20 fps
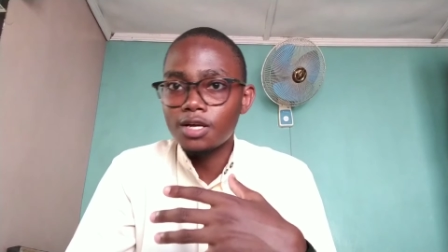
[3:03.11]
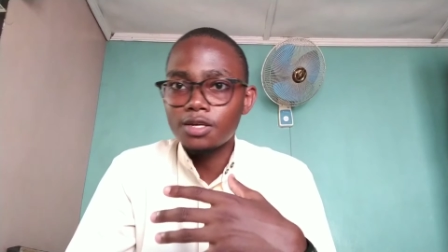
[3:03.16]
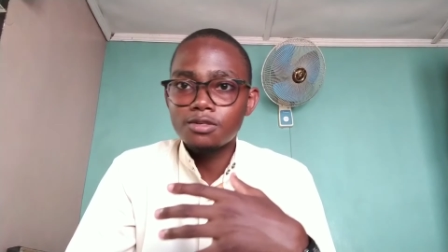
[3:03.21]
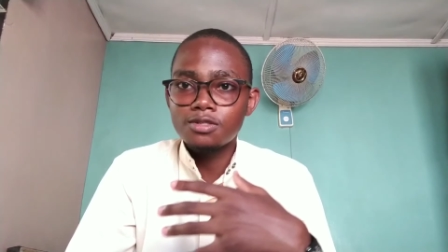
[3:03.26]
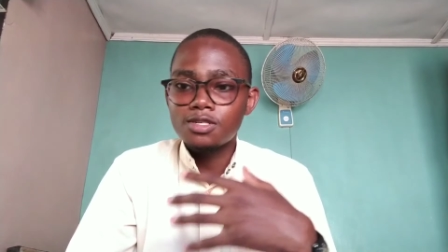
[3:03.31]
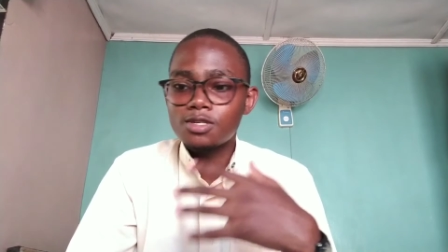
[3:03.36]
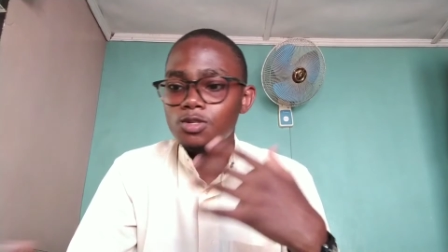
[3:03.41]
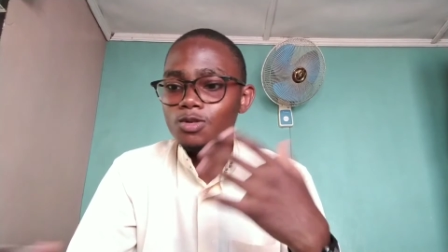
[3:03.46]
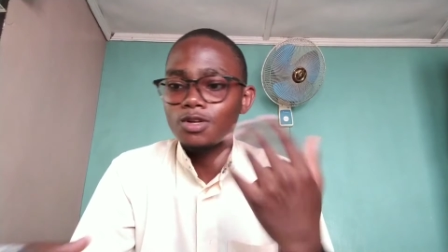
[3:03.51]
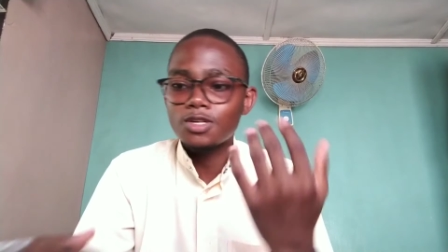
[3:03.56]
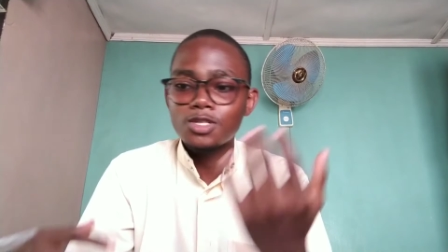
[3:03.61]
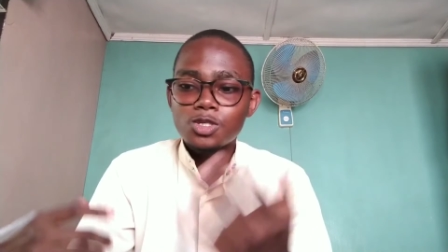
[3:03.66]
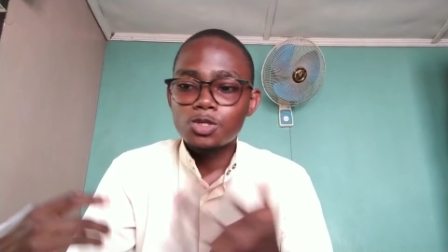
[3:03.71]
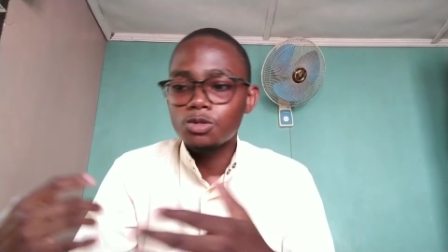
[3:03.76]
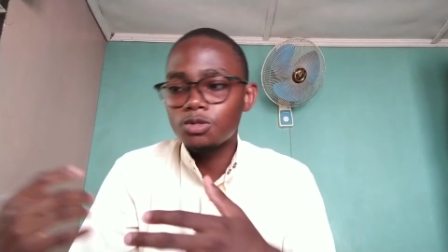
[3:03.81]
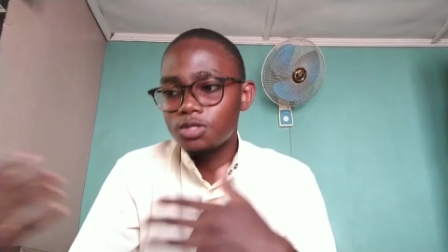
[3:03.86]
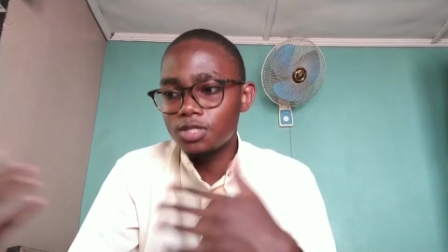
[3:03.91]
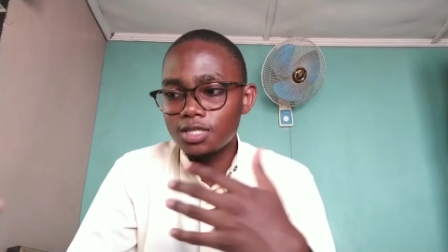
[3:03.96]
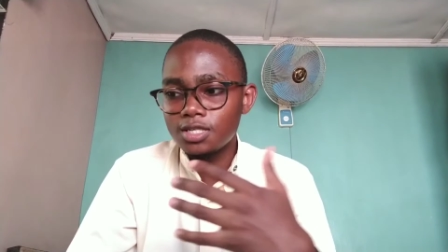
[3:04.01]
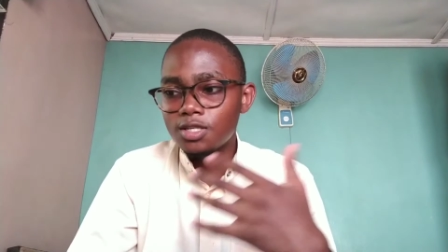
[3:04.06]
work, you just want
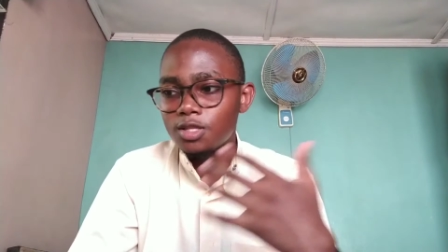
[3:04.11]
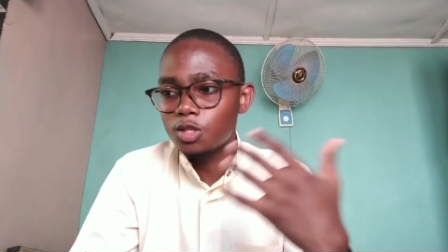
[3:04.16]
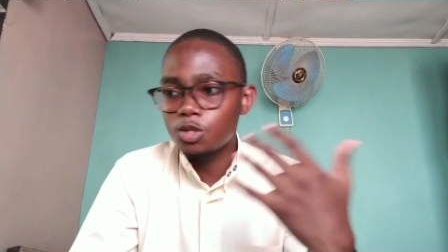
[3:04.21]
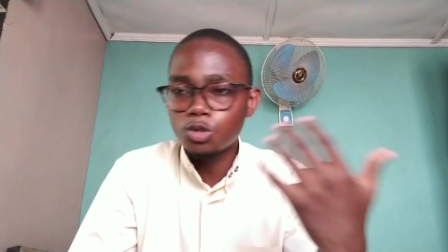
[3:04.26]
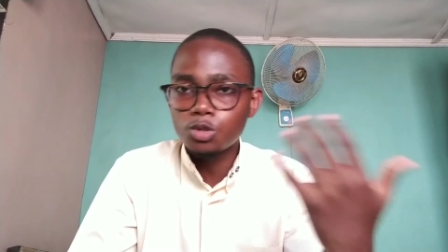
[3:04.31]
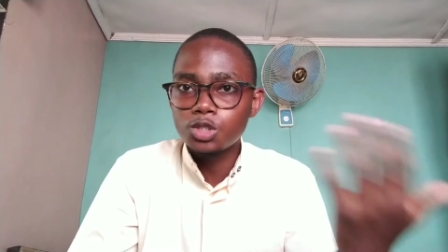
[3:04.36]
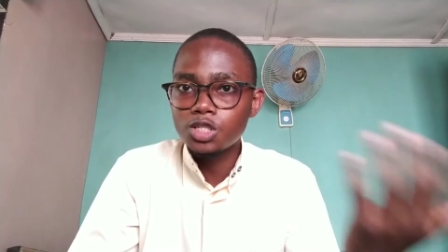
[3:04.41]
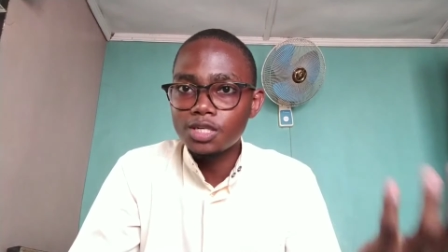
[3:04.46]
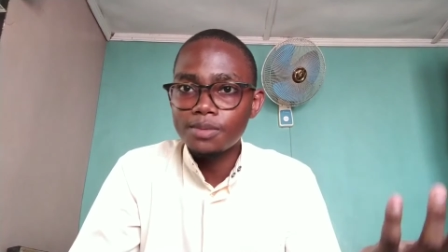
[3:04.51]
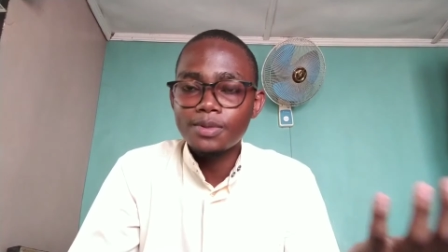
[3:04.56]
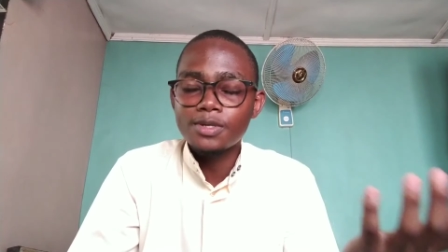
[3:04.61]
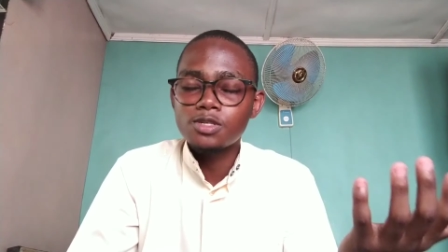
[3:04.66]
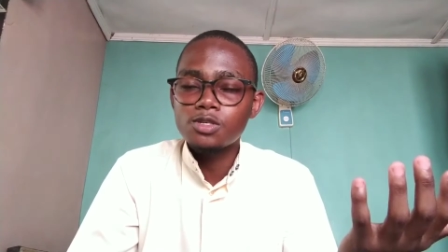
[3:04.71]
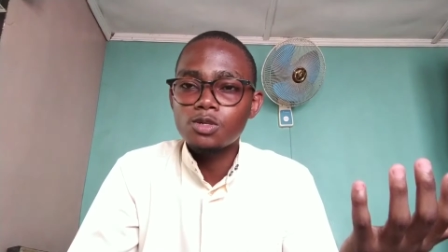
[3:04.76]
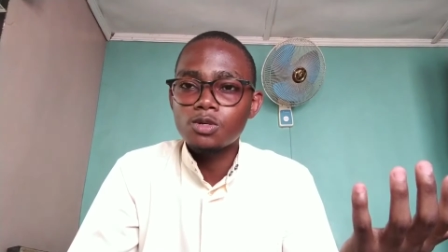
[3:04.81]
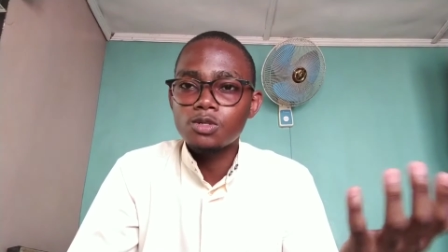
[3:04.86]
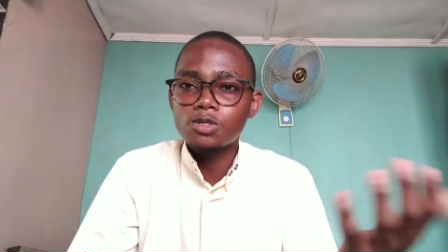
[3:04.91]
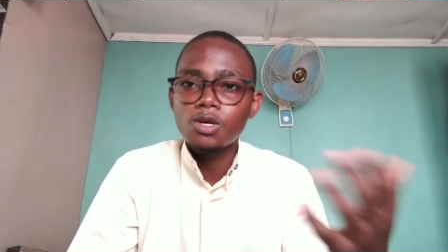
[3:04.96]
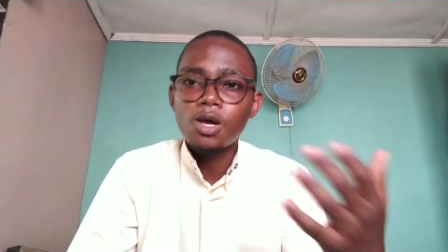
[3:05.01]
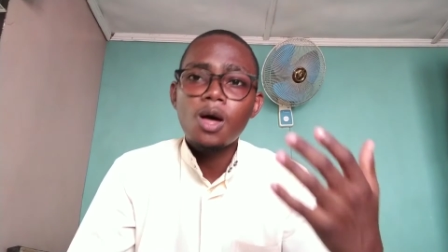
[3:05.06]
to read through Sheba's
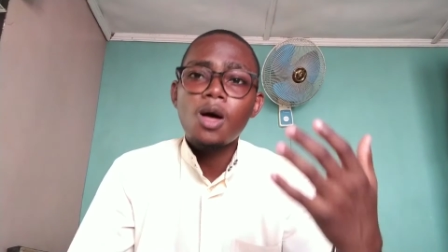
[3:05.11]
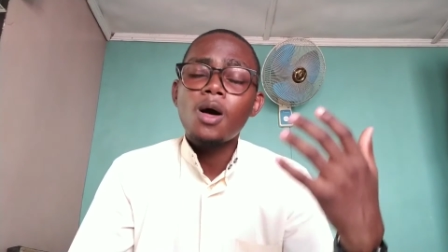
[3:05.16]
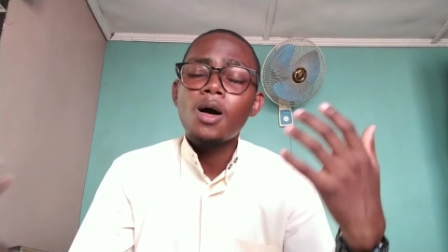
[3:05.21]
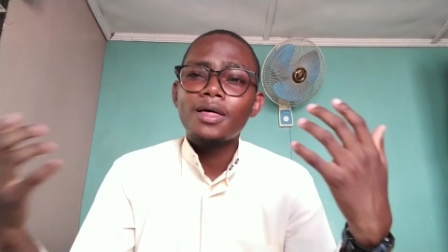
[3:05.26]
notes.